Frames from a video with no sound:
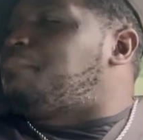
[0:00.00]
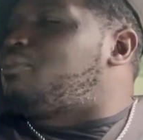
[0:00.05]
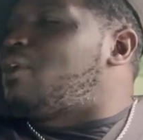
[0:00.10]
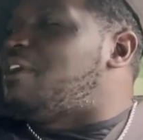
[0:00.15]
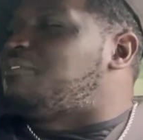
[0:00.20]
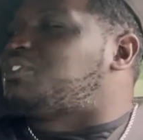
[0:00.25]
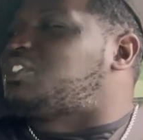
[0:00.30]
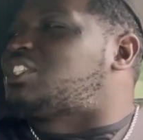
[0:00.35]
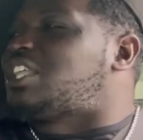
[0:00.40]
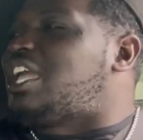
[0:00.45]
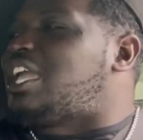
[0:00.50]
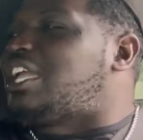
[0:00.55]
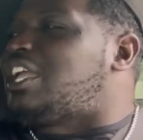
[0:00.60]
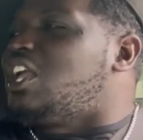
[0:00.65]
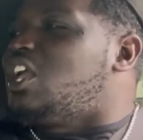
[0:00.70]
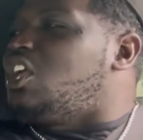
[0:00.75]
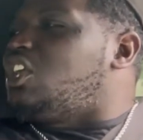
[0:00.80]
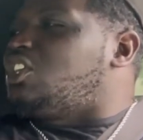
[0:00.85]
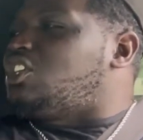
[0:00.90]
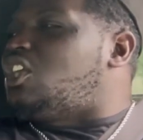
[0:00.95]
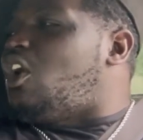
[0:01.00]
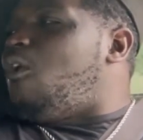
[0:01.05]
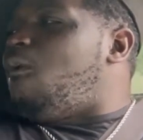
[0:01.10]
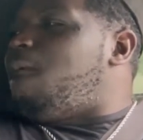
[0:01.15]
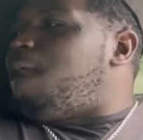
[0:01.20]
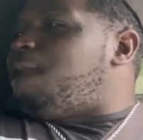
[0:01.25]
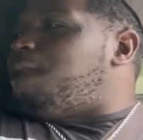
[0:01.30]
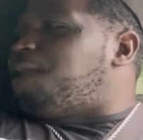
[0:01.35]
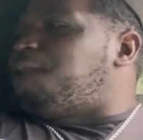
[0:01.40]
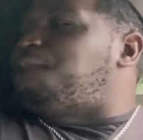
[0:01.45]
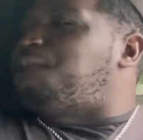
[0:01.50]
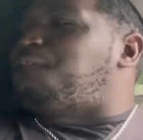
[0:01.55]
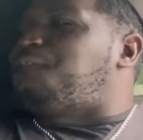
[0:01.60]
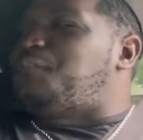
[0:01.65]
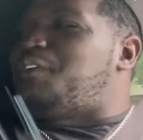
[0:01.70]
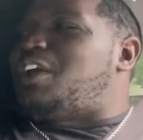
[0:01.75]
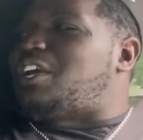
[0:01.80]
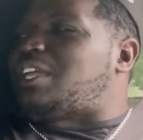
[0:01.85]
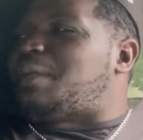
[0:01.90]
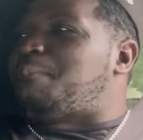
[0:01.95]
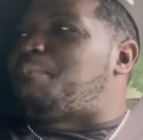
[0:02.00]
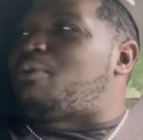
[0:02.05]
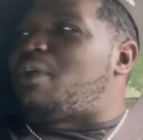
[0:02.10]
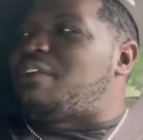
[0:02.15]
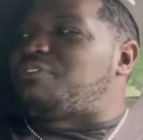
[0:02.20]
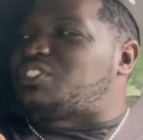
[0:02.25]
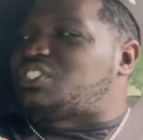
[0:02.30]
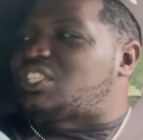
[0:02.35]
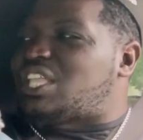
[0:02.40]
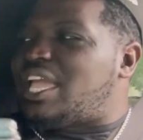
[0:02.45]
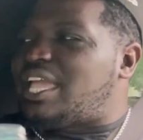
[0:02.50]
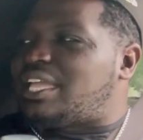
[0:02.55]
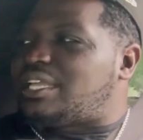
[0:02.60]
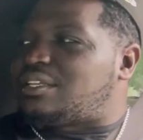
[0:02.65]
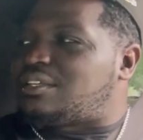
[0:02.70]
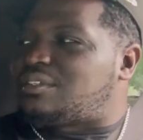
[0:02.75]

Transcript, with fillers: breath stank. Yo, ah! fucking breath stank. This